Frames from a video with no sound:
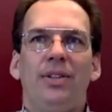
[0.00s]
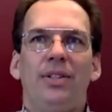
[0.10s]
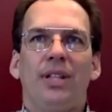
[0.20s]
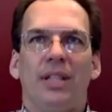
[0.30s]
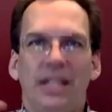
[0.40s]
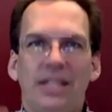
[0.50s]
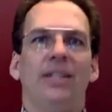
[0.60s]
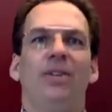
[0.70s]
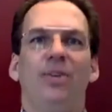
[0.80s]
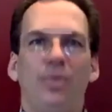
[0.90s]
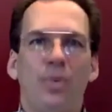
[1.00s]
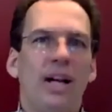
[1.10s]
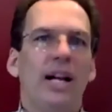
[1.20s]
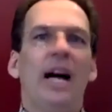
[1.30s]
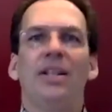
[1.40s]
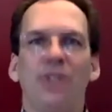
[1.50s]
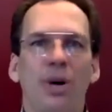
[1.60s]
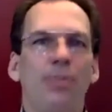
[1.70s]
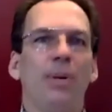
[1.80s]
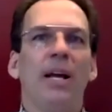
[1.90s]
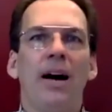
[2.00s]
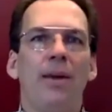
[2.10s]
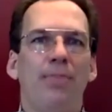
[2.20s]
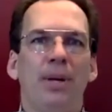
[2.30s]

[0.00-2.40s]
to listen to what God is opening up.